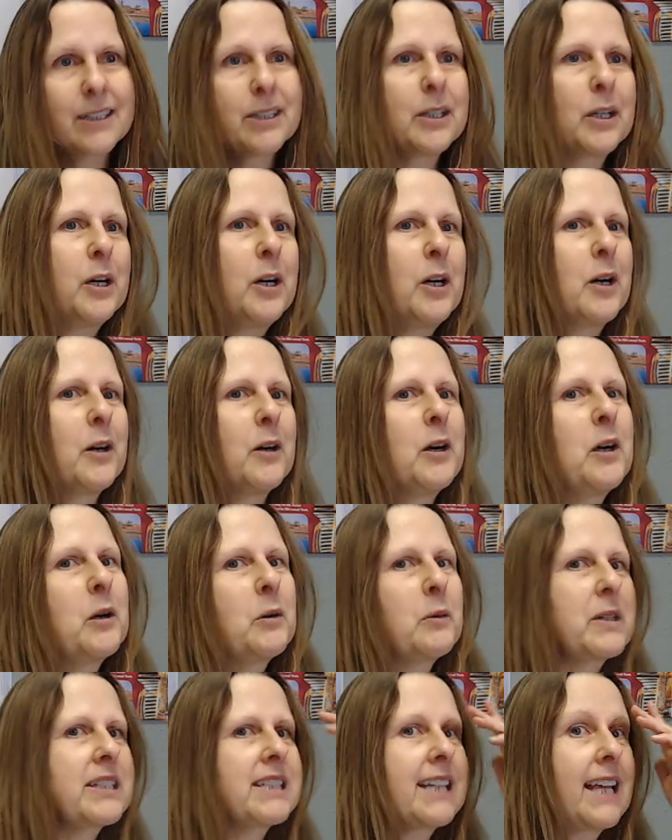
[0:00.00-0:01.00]
Oh,
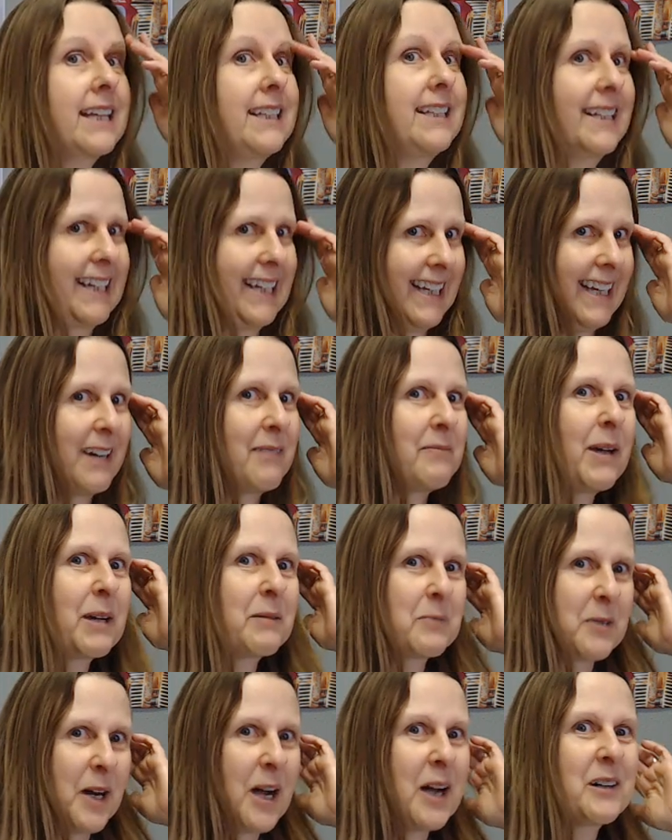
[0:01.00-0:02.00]
we'll say you can't make
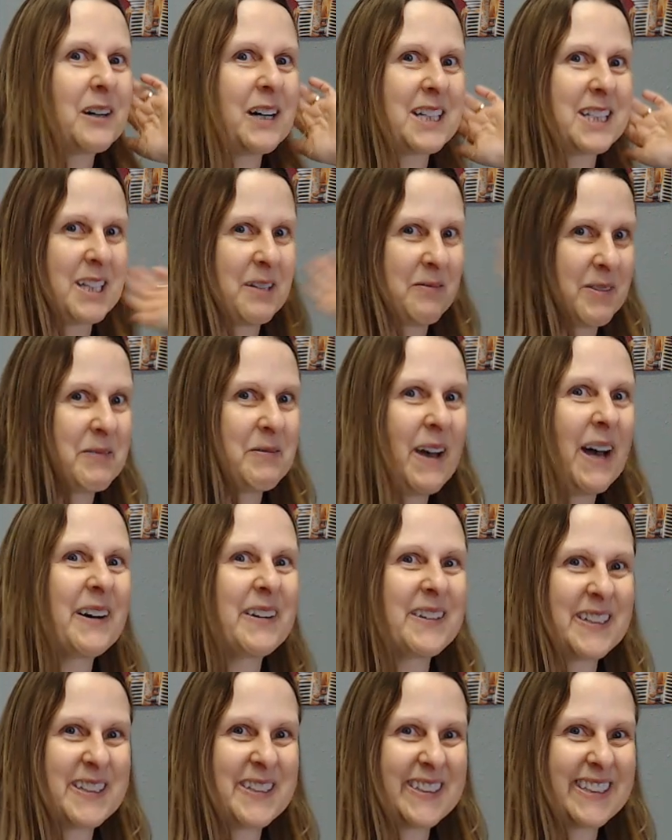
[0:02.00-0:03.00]
progress up the
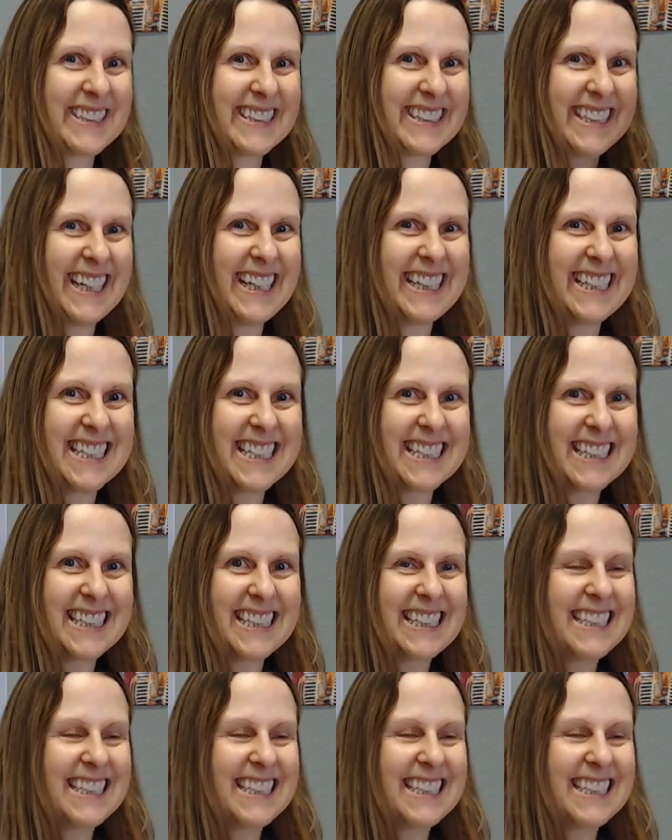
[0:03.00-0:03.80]
mountain during the night.